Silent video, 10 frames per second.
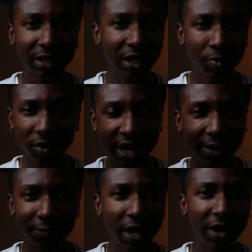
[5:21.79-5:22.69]
if you
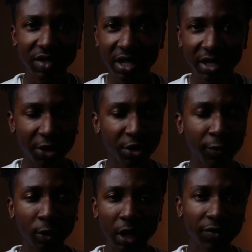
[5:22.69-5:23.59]
watched my
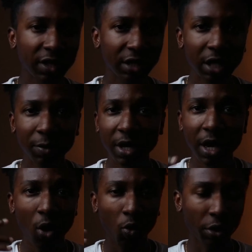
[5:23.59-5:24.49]
previous 4 or
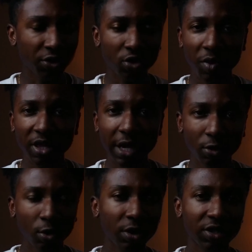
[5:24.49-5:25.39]
5 videos,
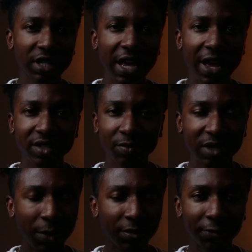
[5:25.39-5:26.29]
quite a few of them are
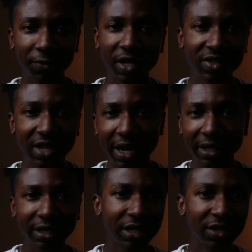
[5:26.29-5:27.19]
pretty dark,
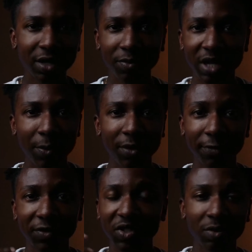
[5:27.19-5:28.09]
and that's because I was only
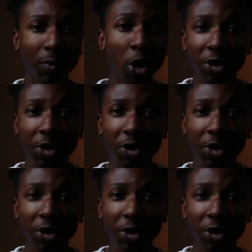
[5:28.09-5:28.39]
using one